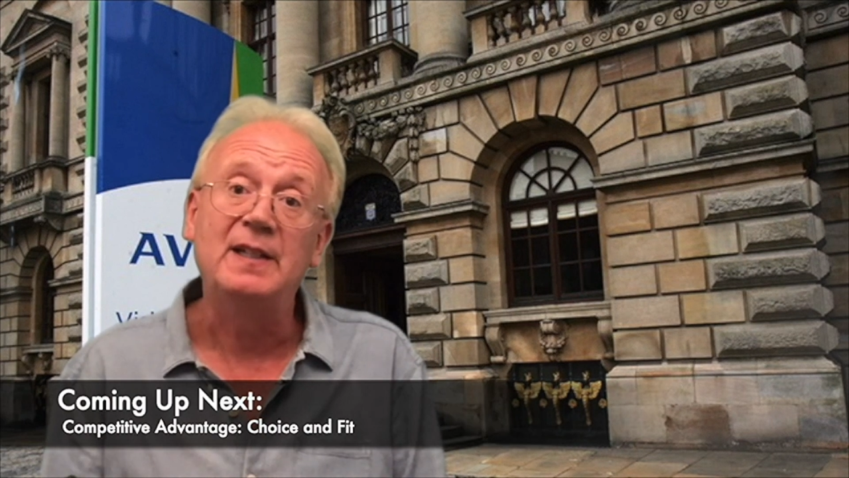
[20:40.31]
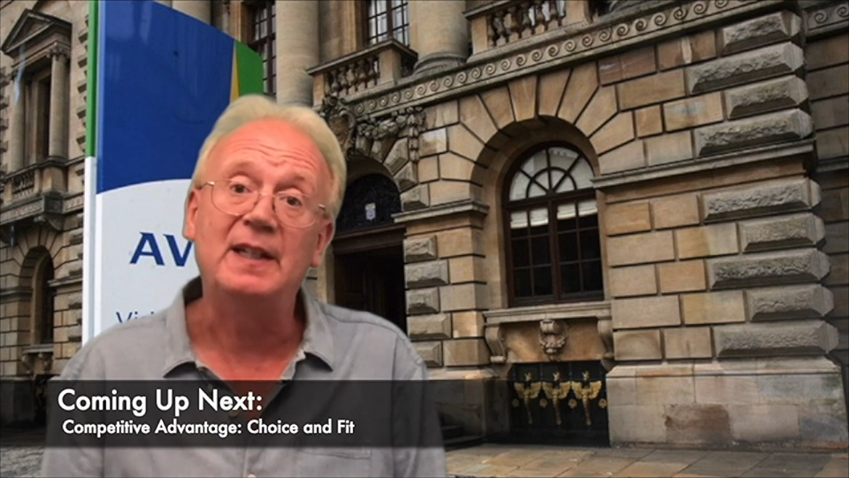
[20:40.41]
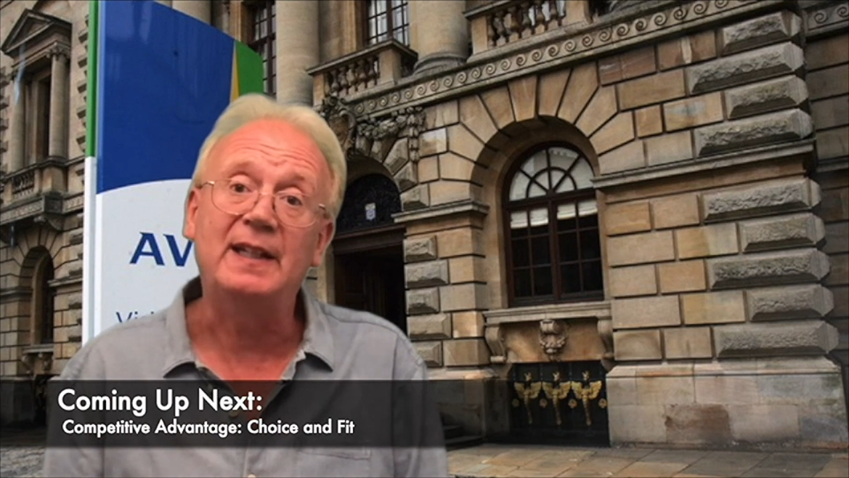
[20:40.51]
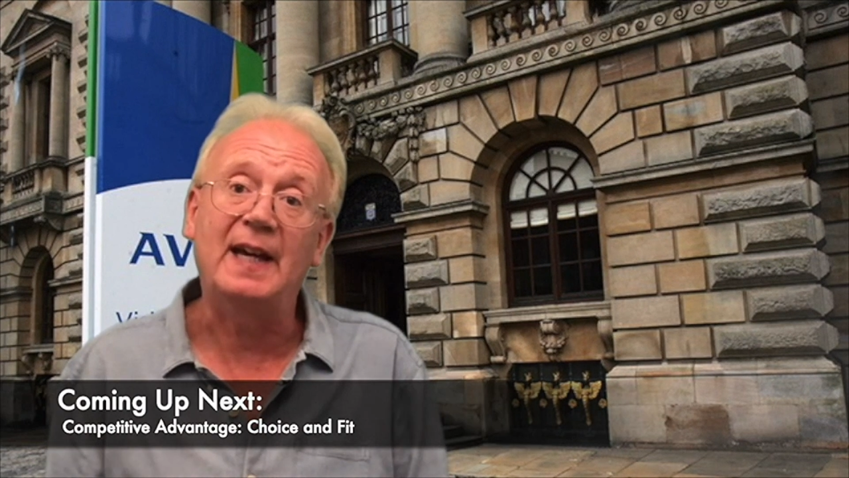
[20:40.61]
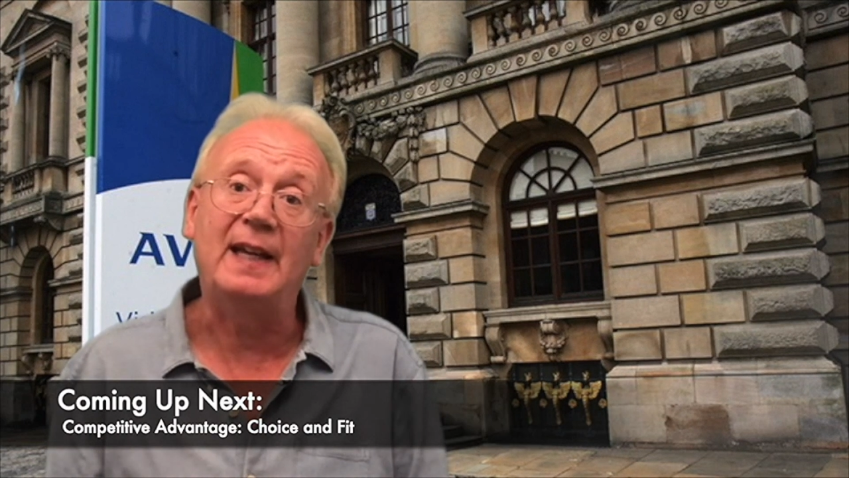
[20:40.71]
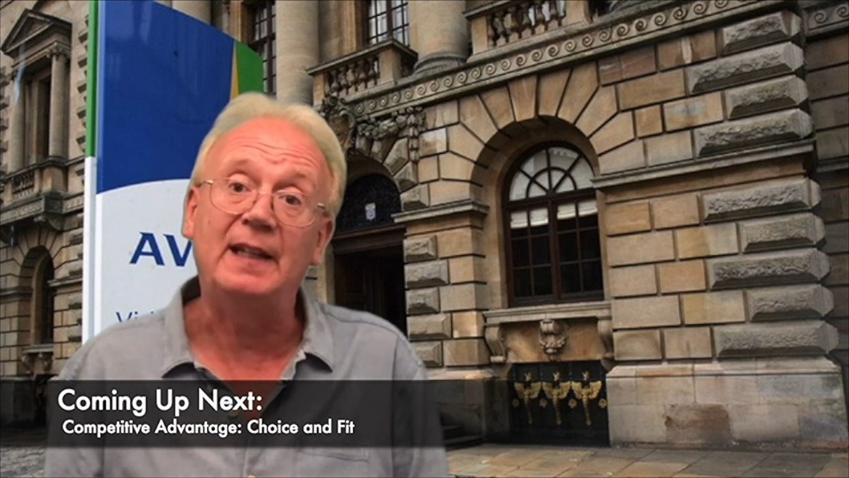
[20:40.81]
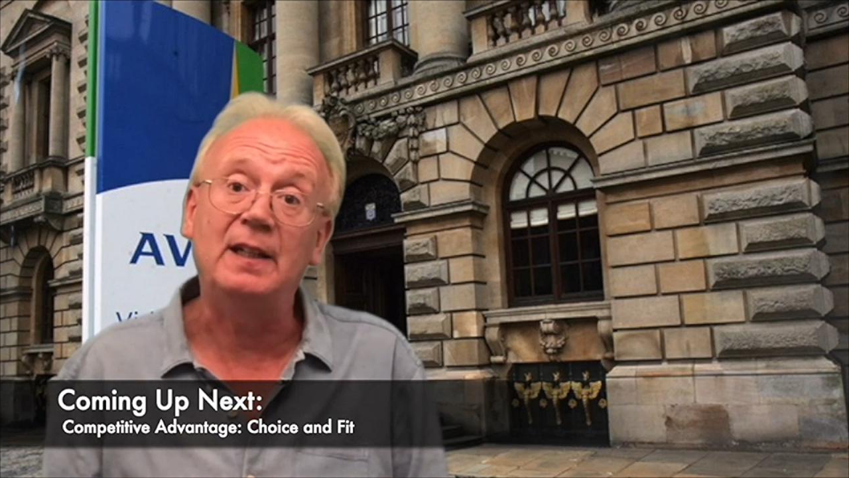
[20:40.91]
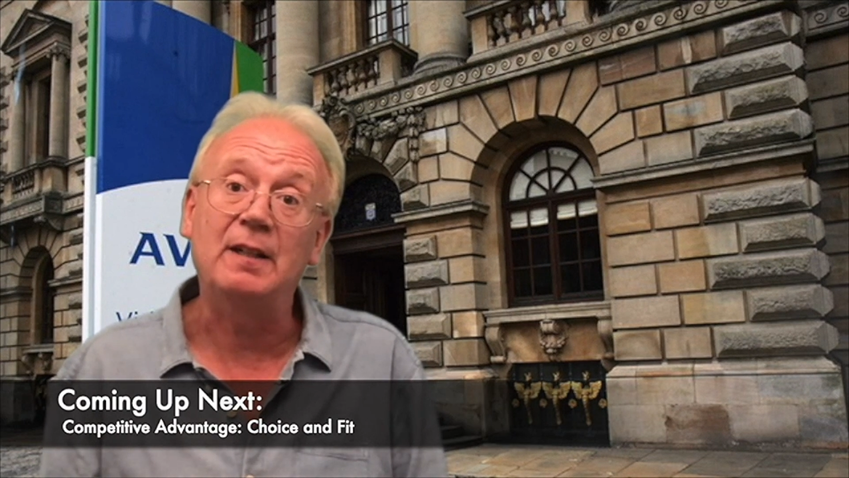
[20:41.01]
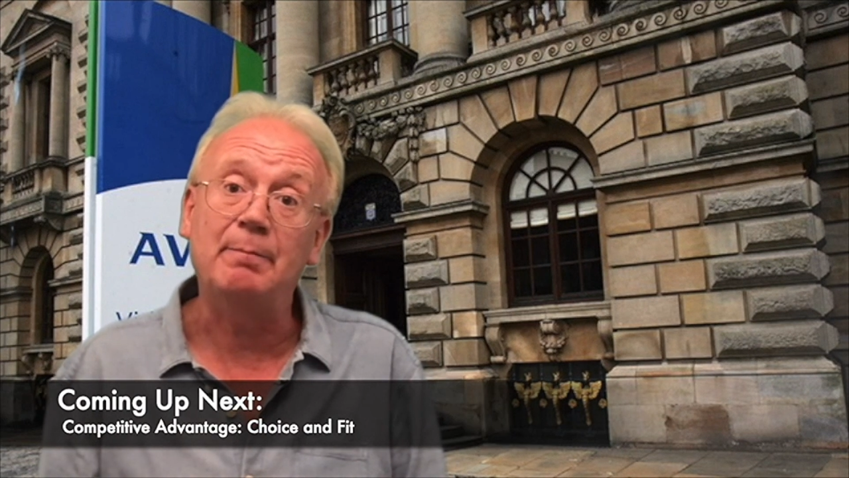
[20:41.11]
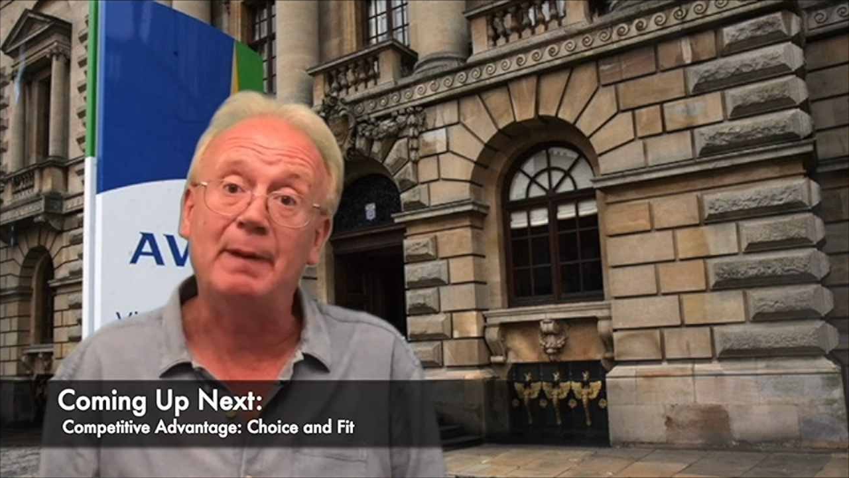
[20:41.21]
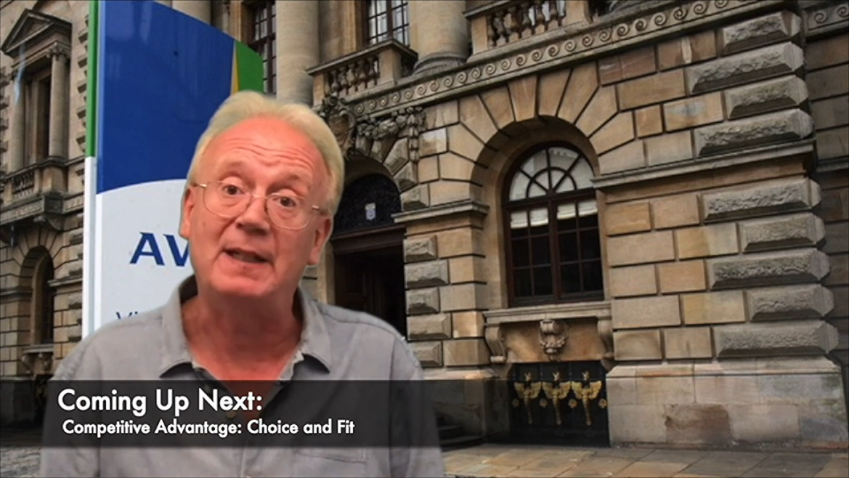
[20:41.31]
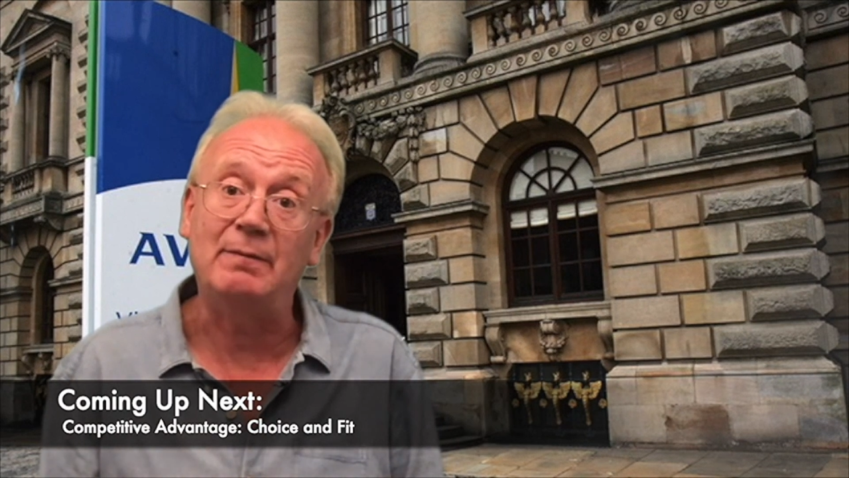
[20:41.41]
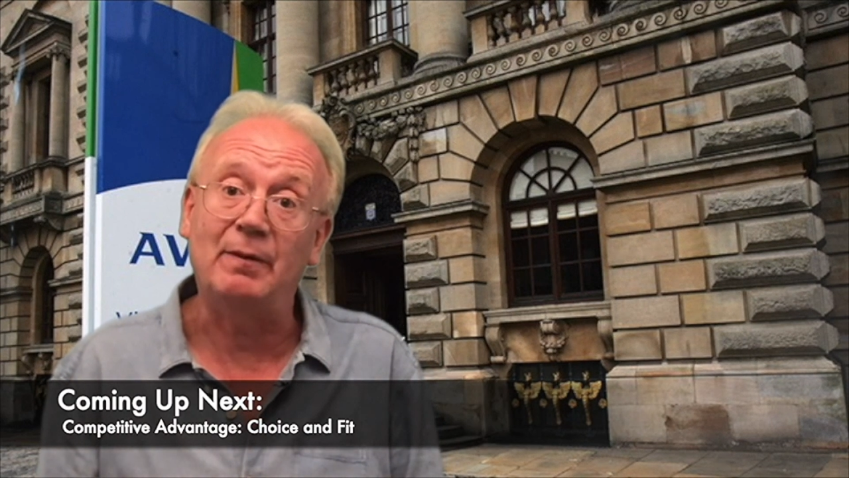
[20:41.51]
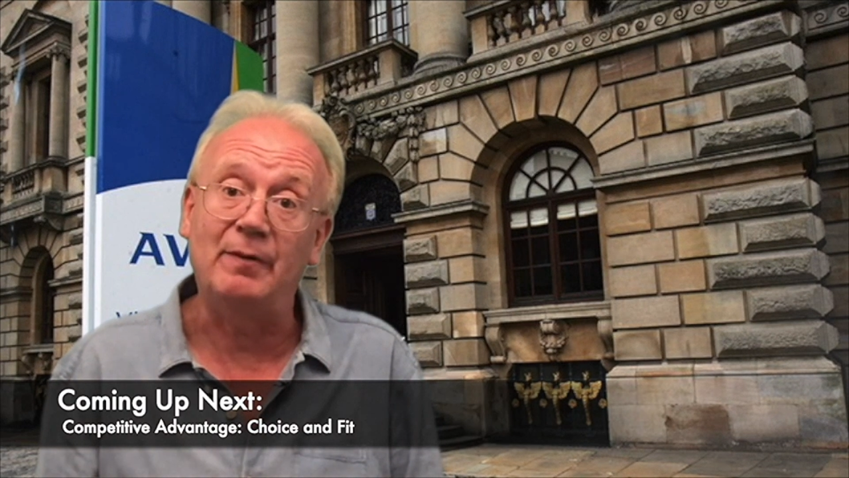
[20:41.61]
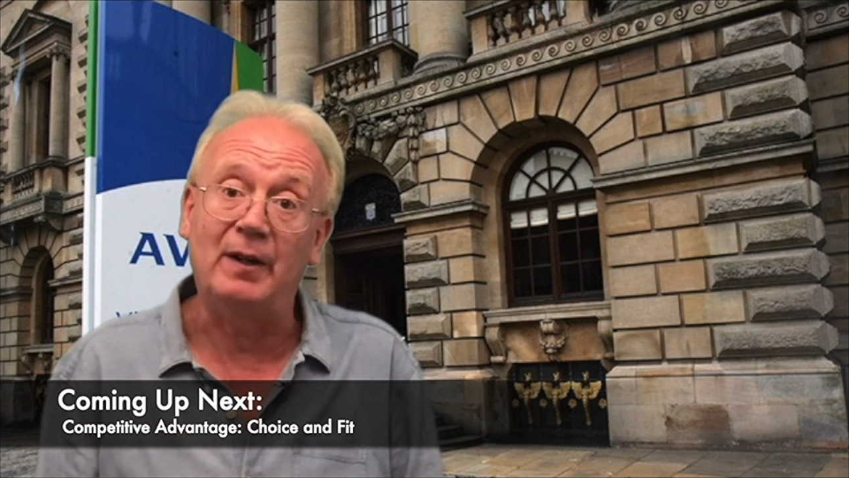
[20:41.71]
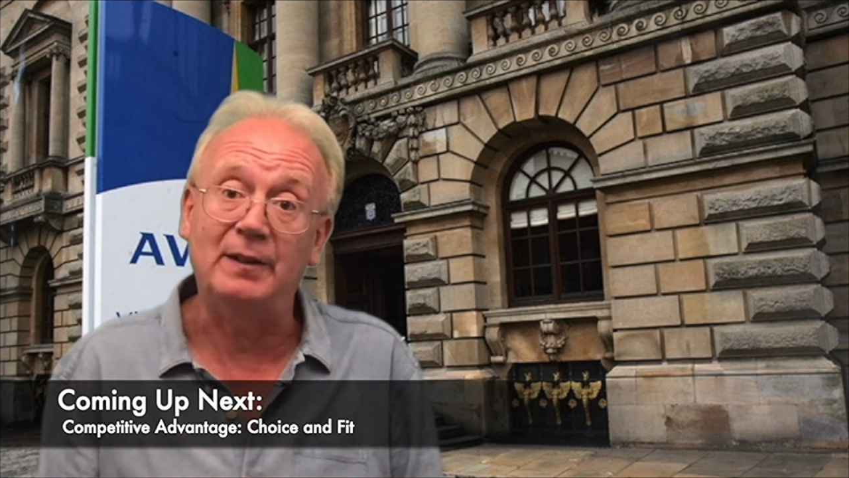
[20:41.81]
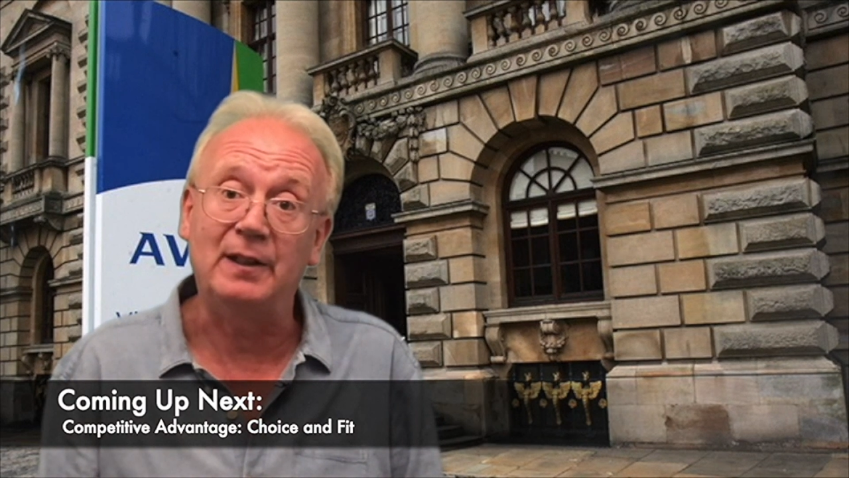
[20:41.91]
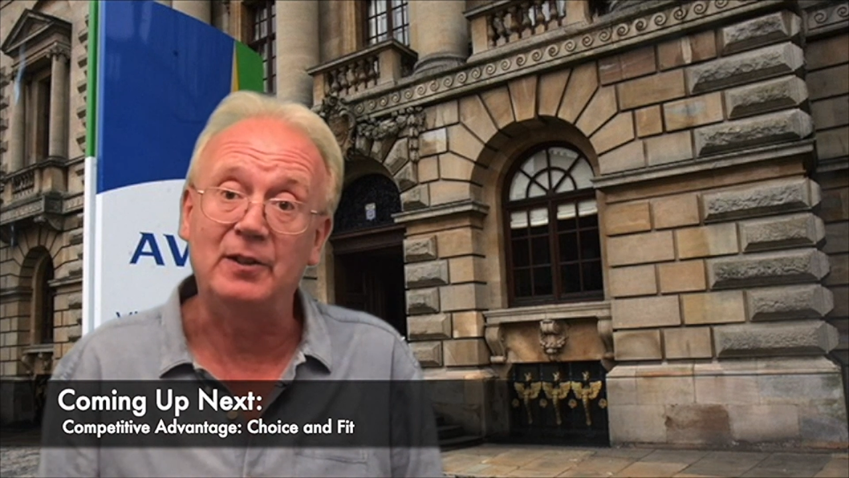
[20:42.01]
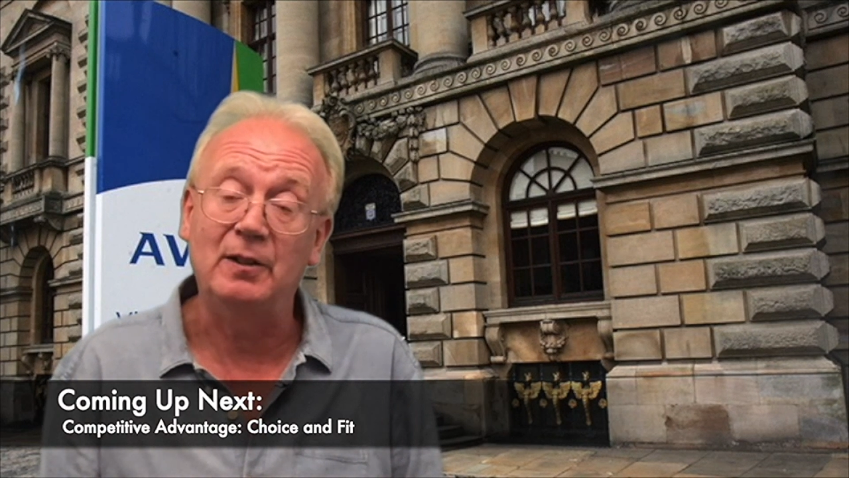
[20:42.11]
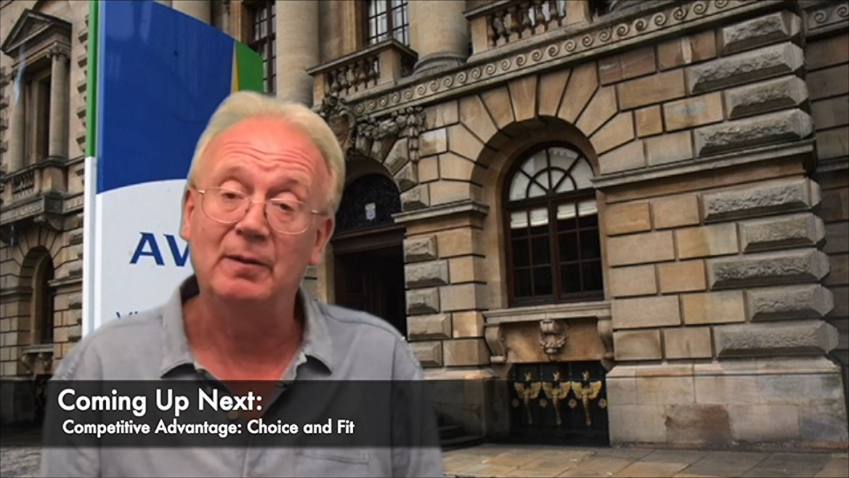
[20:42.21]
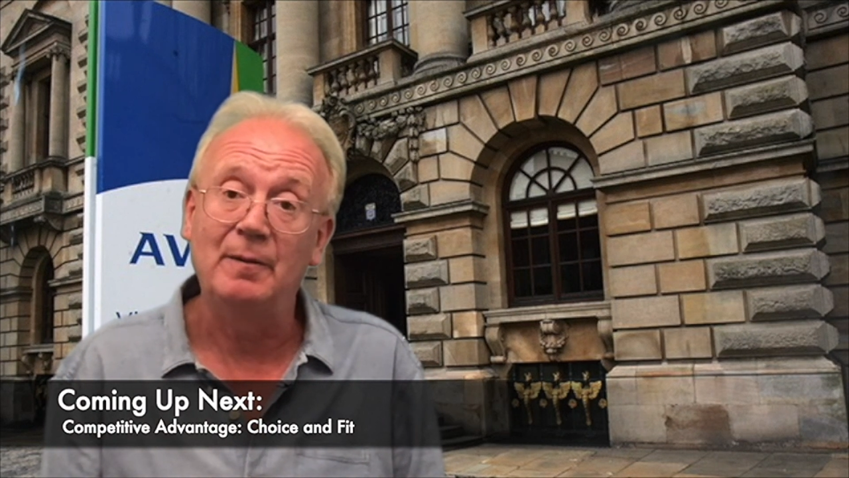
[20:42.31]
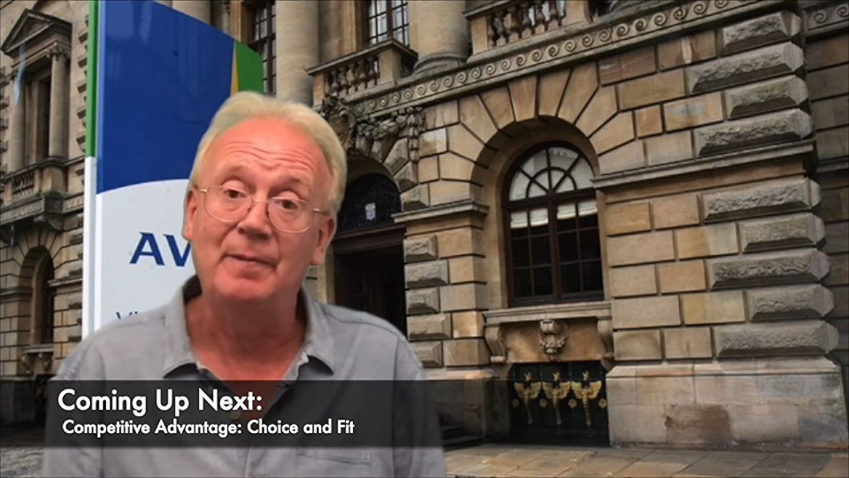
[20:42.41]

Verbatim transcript: to gain competitive advantage.